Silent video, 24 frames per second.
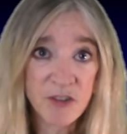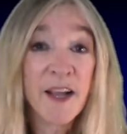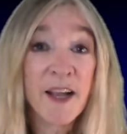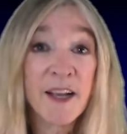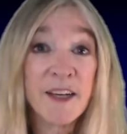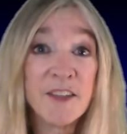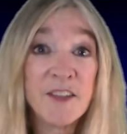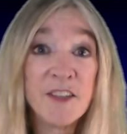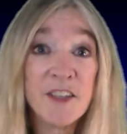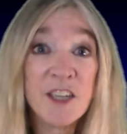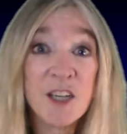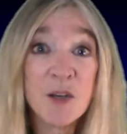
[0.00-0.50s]
The
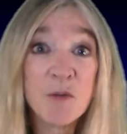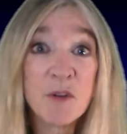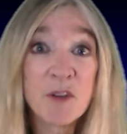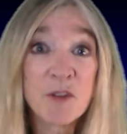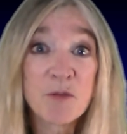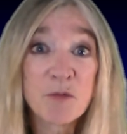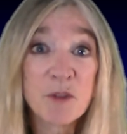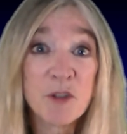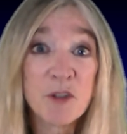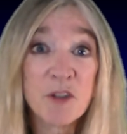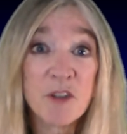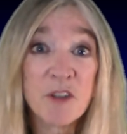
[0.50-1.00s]
idea
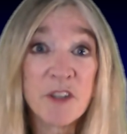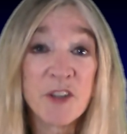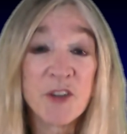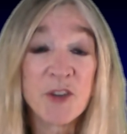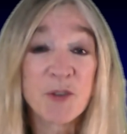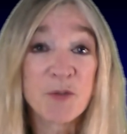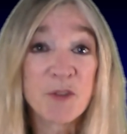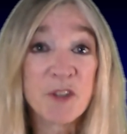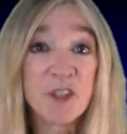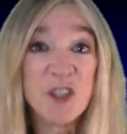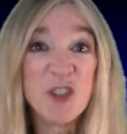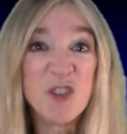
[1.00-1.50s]
with Rootle
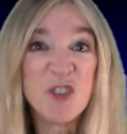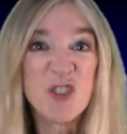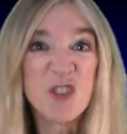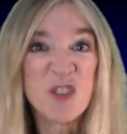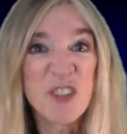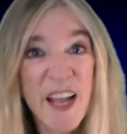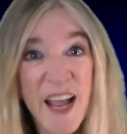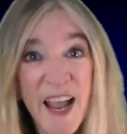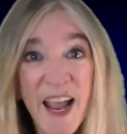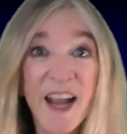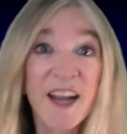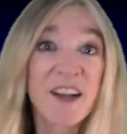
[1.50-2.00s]
is for you to
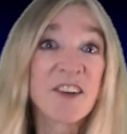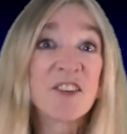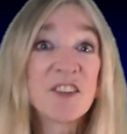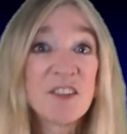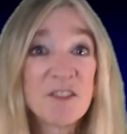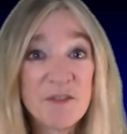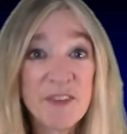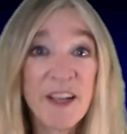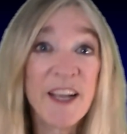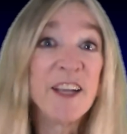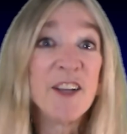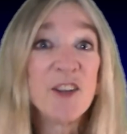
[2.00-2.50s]

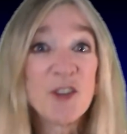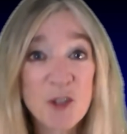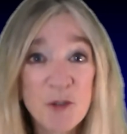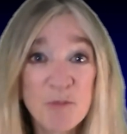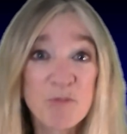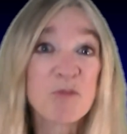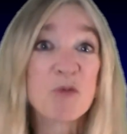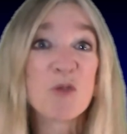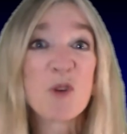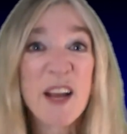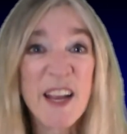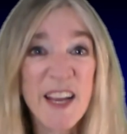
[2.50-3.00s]
activate your
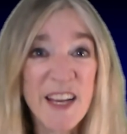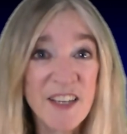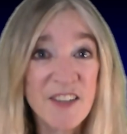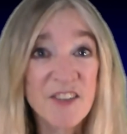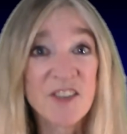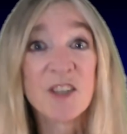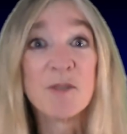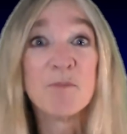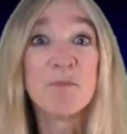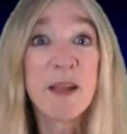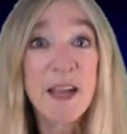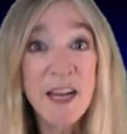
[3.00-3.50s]
brain,
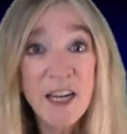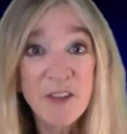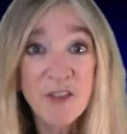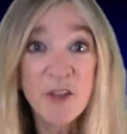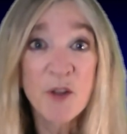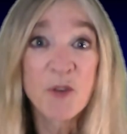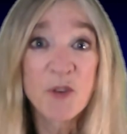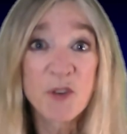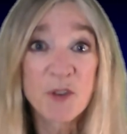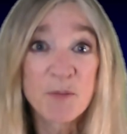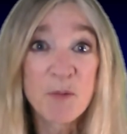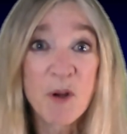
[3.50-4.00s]
to make
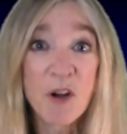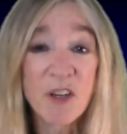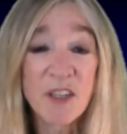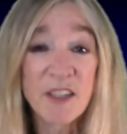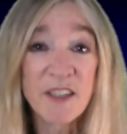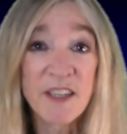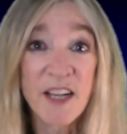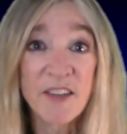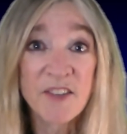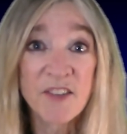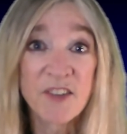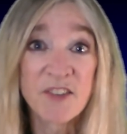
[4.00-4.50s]
those
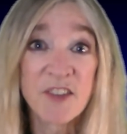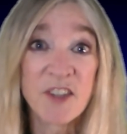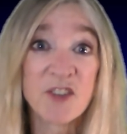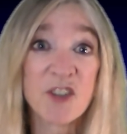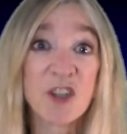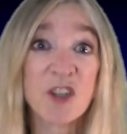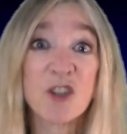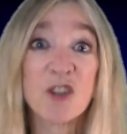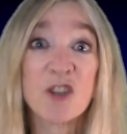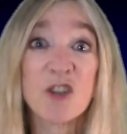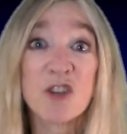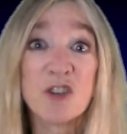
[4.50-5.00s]
smart guesses, and
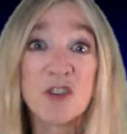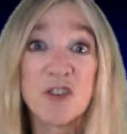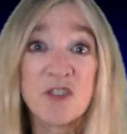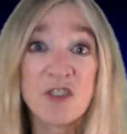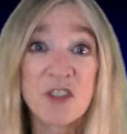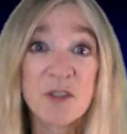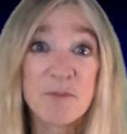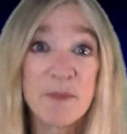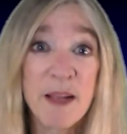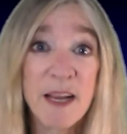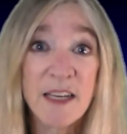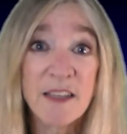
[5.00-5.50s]
to learn
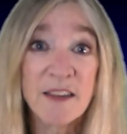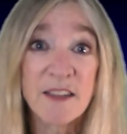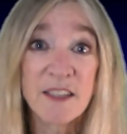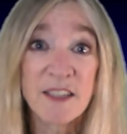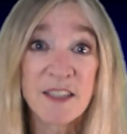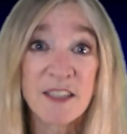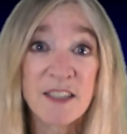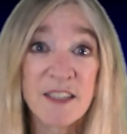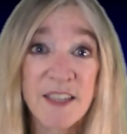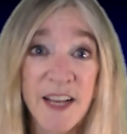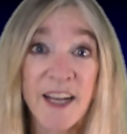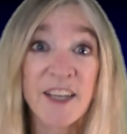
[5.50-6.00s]
to make the
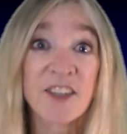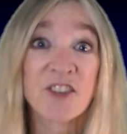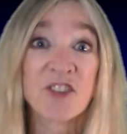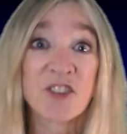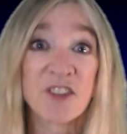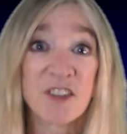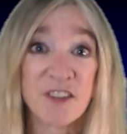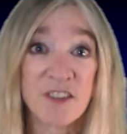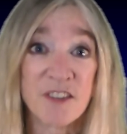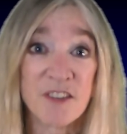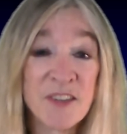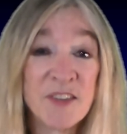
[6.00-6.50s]

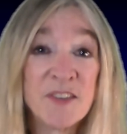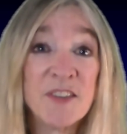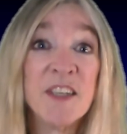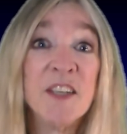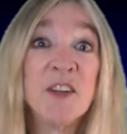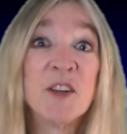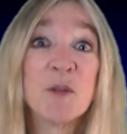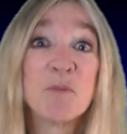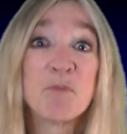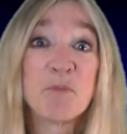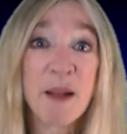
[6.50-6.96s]
connection, to see the